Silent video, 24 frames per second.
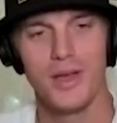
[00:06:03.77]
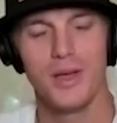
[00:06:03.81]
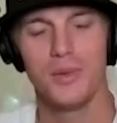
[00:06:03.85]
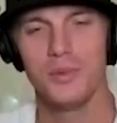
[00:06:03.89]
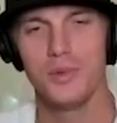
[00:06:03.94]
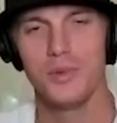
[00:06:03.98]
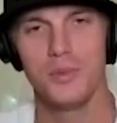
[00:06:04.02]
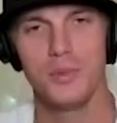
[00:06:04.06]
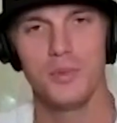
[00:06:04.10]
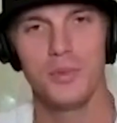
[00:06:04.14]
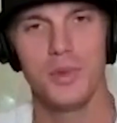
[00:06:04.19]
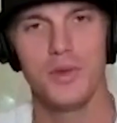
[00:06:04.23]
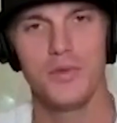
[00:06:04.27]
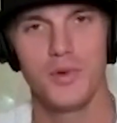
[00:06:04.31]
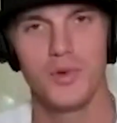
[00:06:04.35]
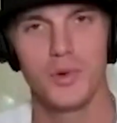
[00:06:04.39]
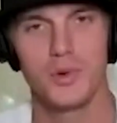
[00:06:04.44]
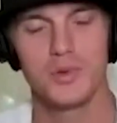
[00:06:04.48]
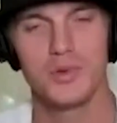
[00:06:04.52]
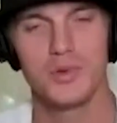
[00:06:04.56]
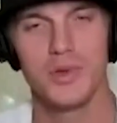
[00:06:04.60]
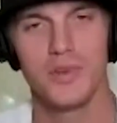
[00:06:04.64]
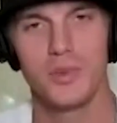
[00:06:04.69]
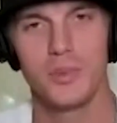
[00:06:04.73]
I mean, of
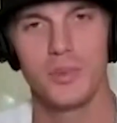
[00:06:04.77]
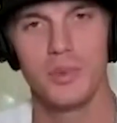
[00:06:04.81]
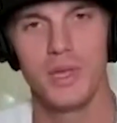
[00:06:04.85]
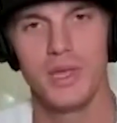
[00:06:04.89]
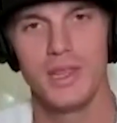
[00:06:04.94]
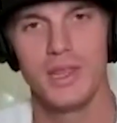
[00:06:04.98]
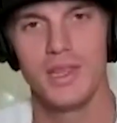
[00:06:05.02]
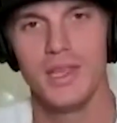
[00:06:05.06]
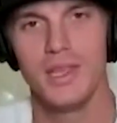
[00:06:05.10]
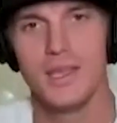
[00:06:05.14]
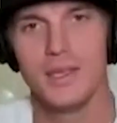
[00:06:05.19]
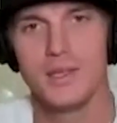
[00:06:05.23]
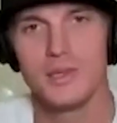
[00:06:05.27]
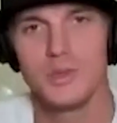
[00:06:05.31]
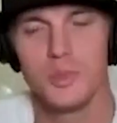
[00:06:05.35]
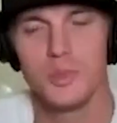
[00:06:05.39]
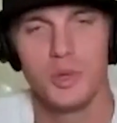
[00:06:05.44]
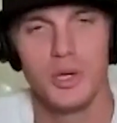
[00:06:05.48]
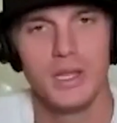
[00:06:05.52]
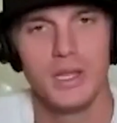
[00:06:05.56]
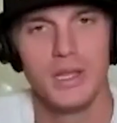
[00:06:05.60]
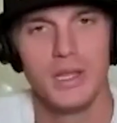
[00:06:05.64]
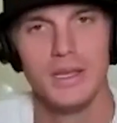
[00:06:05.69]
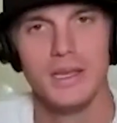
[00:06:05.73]
course, we have to play the hits,
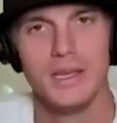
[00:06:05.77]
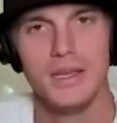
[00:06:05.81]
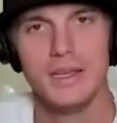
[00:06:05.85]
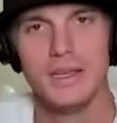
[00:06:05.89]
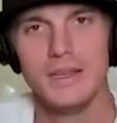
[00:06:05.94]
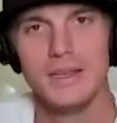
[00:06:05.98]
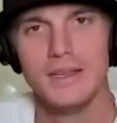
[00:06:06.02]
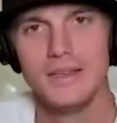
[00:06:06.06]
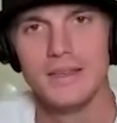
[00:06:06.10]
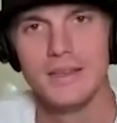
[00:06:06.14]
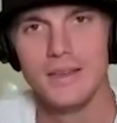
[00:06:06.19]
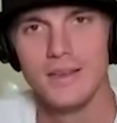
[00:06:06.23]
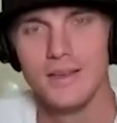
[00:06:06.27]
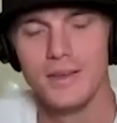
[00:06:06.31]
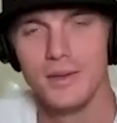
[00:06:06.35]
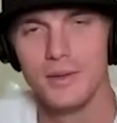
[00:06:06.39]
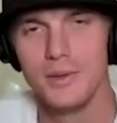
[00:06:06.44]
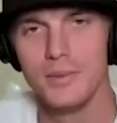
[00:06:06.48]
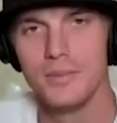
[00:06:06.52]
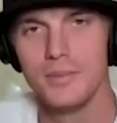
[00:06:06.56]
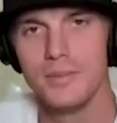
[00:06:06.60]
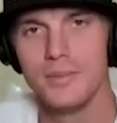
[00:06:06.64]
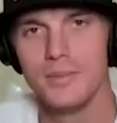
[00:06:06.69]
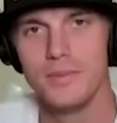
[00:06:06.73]
but
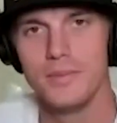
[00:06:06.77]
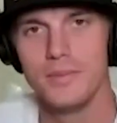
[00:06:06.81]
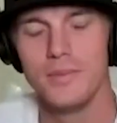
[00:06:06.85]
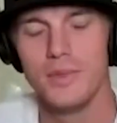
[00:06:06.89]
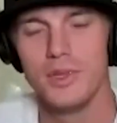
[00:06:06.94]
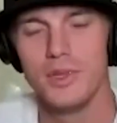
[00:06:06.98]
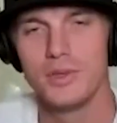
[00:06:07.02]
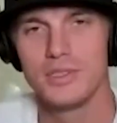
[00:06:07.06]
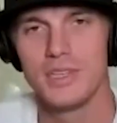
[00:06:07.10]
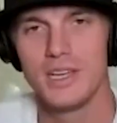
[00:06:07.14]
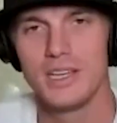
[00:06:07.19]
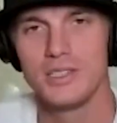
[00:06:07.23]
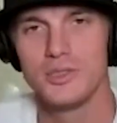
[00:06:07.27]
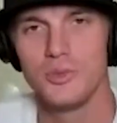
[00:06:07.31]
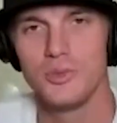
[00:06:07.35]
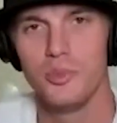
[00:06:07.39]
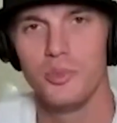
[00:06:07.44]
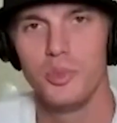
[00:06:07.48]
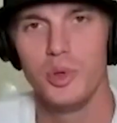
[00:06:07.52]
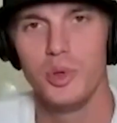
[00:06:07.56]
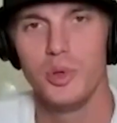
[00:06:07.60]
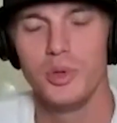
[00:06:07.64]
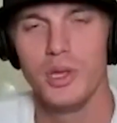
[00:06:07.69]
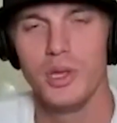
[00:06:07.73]
um, there's like
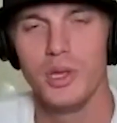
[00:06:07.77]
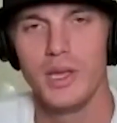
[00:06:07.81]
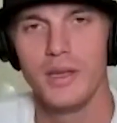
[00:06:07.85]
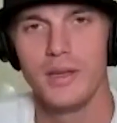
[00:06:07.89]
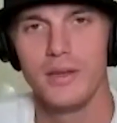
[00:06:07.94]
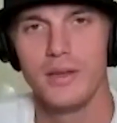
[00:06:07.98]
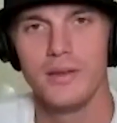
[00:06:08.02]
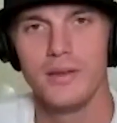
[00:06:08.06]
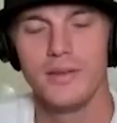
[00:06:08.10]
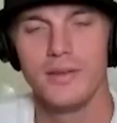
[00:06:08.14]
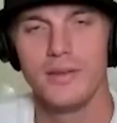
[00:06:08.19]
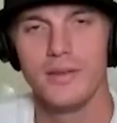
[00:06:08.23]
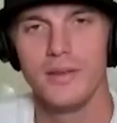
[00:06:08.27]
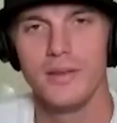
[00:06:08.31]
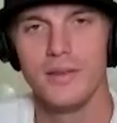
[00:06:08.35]
some bootleg